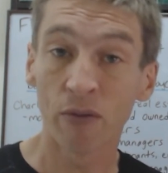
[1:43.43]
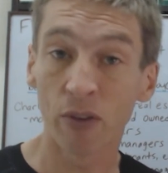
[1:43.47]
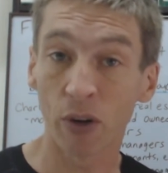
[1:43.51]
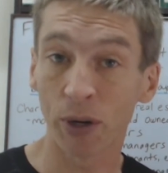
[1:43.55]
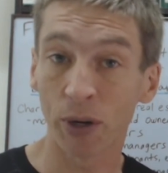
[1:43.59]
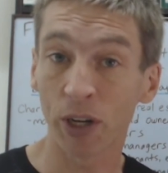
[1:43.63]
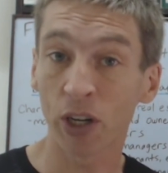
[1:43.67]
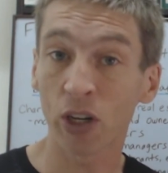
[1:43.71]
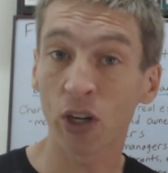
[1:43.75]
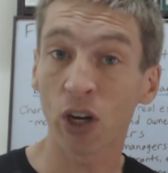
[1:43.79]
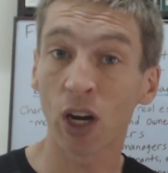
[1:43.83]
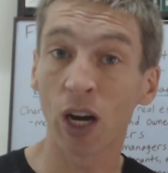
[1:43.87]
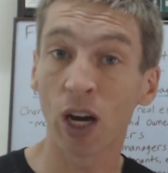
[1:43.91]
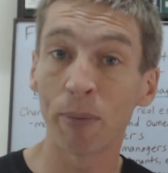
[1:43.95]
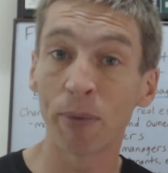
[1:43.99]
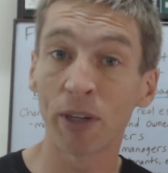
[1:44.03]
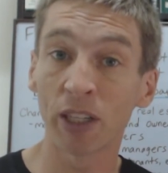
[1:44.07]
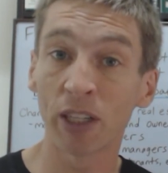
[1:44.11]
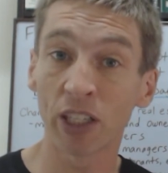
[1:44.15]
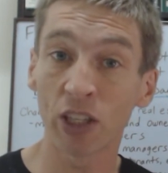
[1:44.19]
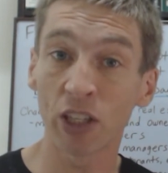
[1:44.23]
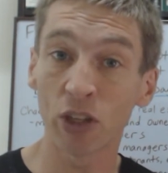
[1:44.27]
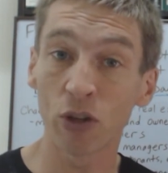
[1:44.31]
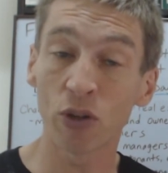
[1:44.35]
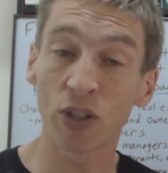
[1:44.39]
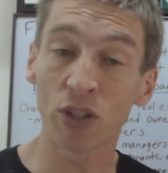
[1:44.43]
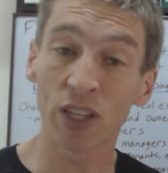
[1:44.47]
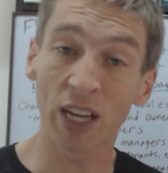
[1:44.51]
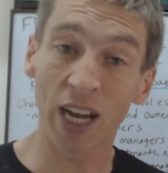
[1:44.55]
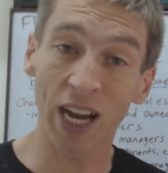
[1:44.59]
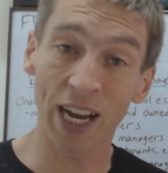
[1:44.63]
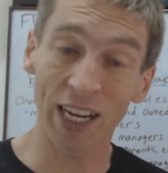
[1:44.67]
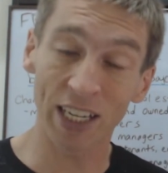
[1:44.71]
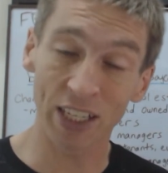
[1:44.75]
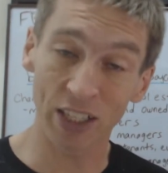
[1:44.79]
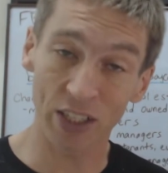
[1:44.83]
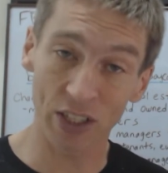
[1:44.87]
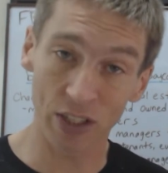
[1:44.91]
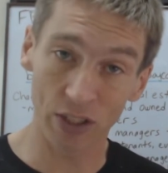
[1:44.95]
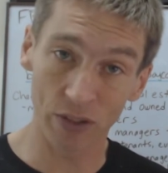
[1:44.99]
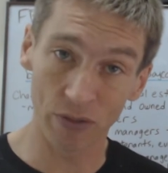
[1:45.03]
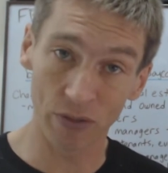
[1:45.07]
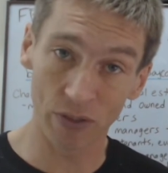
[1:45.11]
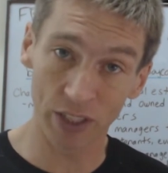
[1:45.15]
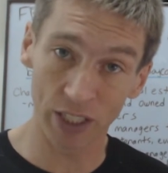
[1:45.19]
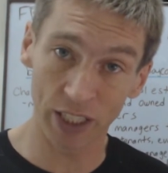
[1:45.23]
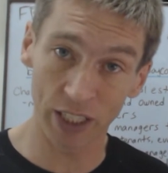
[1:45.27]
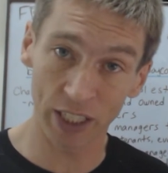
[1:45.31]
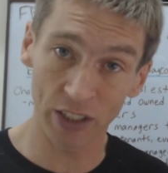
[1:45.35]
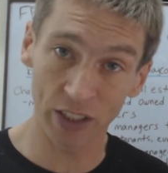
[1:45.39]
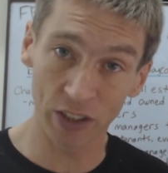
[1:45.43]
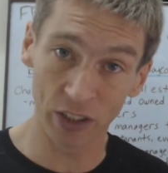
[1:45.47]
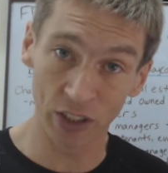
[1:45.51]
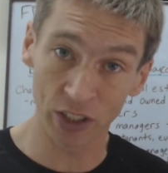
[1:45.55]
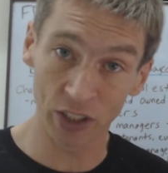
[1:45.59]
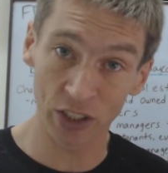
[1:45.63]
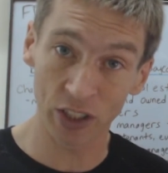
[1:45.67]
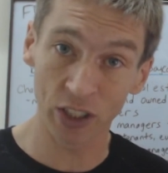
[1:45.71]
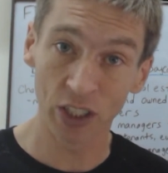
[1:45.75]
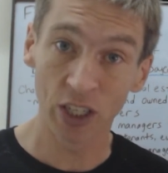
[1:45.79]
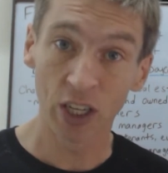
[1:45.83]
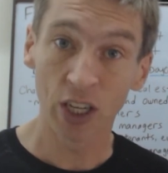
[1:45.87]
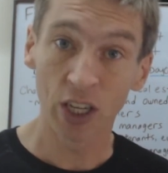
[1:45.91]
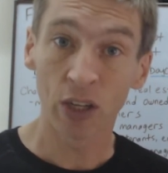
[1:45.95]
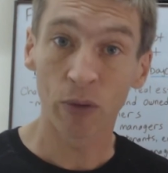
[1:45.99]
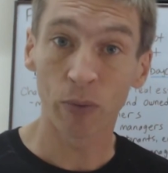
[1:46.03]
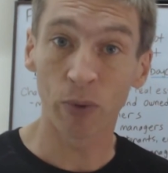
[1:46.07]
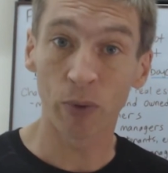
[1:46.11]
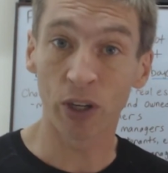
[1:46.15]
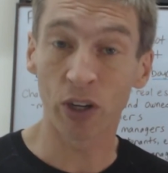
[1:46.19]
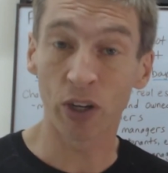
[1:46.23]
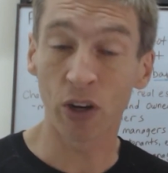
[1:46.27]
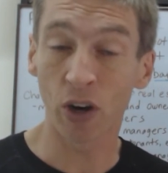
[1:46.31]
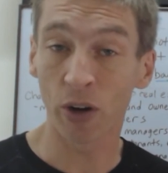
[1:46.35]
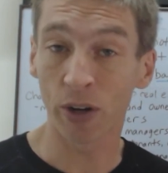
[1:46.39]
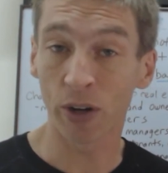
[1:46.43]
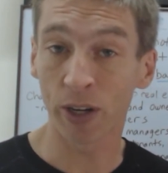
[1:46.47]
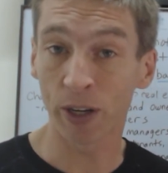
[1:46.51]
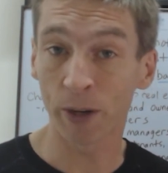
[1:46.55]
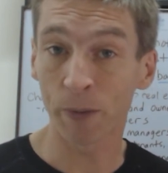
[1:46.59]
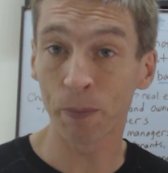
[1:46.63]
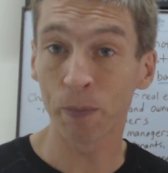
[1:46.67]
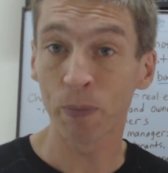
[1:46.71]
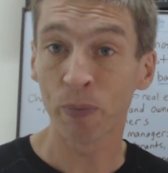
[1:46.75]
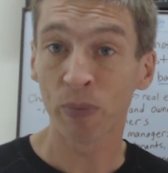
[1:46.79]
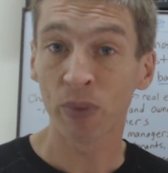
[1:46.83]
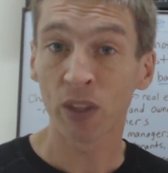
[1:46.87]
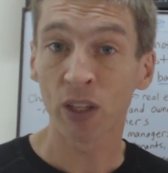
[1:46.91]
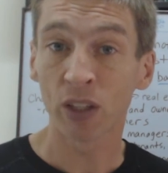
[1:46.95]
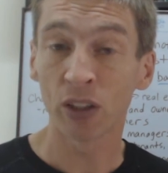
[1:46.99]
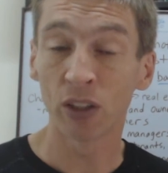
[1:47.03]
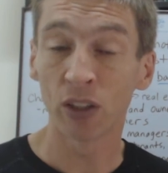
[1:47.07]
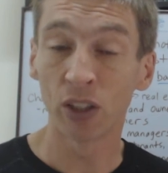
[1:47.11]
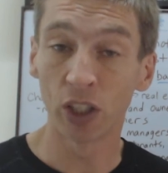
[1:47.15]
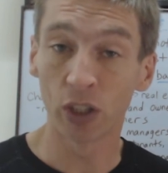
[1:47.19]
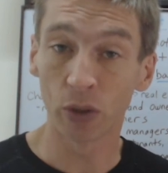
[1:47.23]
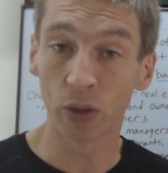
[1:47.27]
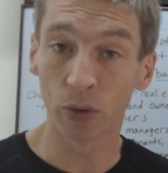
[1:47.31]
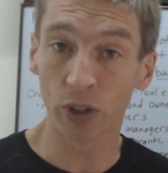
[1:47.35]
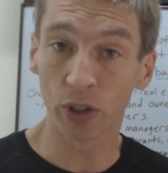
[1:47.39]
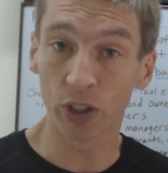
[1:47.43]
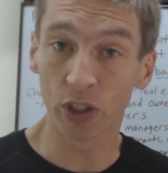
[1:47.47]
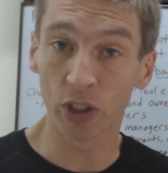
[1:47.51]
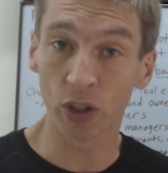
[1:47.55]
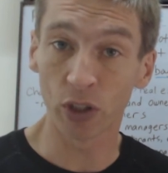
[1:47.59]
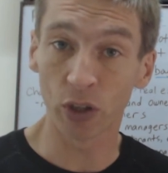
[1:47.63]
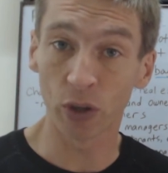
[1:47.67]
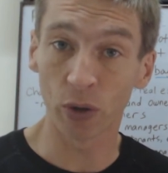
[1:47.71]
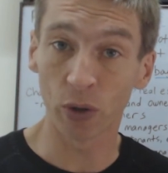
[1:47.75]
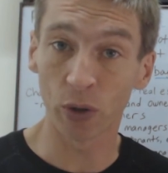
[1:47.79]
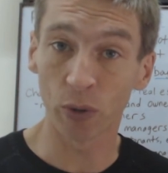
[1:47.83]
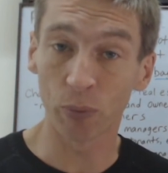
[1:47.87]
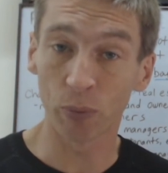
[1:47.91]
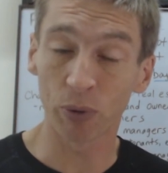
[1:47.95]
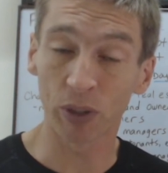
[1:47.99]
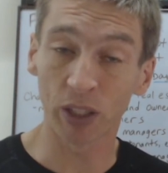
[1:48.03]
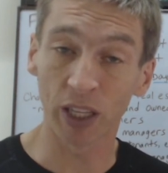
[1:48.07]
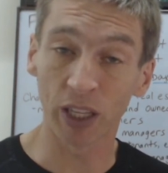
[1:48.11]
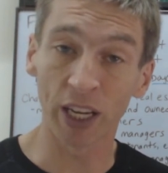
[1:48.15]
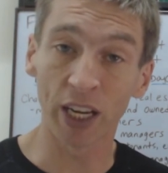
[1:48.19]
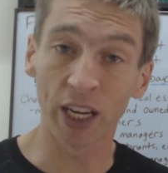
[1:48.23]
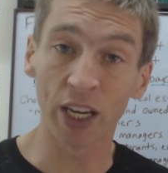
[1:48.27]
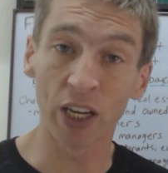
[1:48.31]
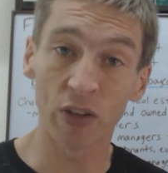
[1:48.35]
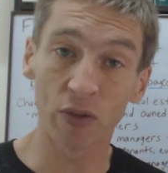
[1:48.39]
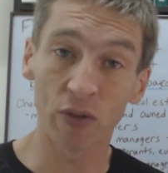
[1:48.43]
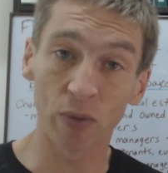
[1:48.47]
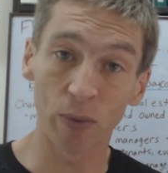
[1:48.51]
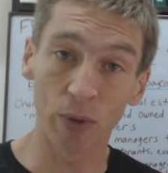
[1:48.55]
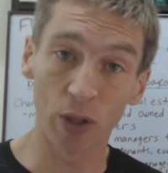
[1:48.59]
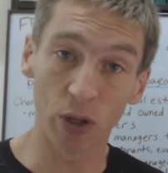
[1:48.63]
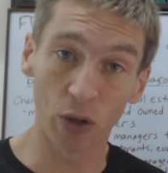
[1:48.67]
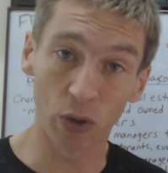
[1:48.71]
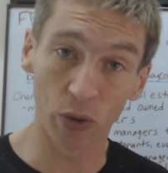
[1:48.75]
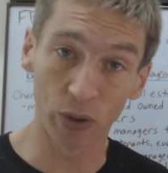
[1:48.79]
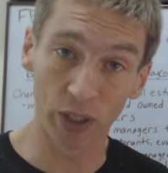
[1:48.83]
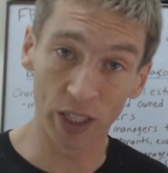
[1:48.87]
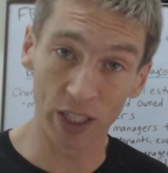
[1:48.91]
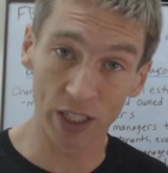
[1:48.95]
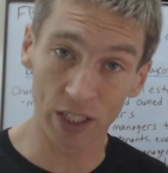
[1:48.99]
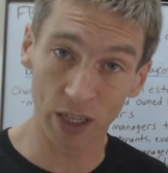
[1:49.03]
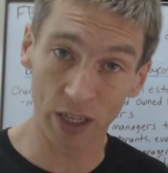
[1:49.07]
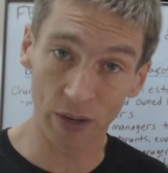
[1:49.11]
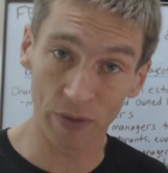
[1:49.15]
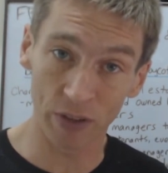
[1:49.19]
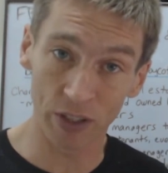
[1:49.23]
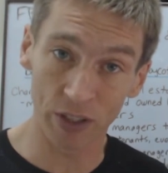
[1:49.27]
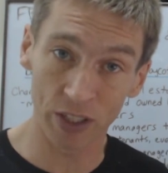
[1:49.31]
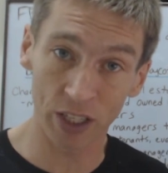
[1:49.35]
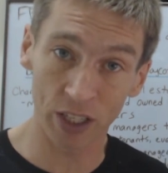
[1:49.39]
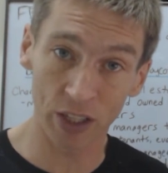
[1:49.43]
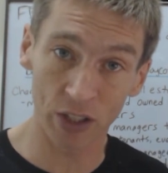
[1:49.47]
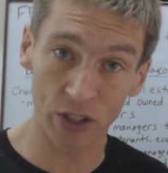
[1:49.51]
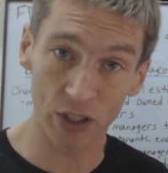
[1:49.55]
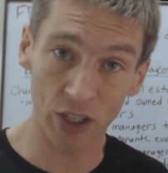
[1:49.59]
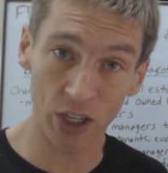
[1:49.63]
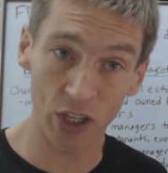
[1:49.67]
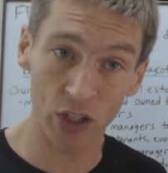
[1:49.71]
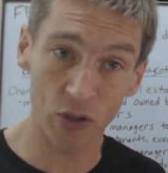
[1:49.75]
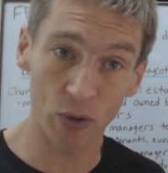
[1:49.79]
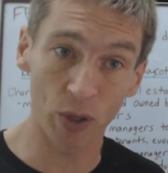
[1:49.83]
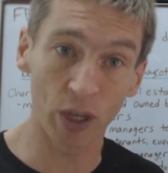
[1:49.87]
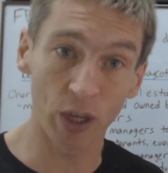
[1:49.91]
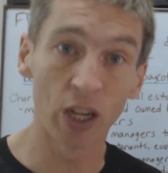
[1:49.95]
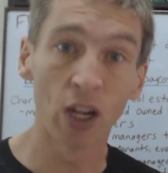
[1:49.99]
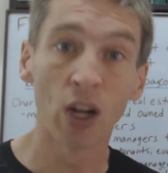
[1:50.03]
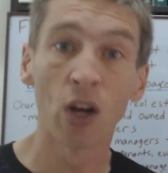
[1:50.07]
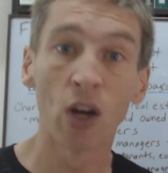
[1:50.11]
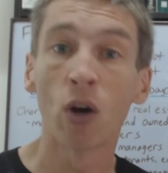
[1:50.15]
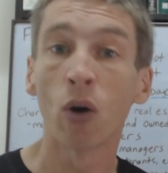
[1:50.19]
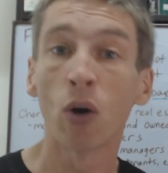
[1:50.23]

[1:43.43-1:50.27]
Very commonly used adjective in English regarding literature, plays from the early 17th century.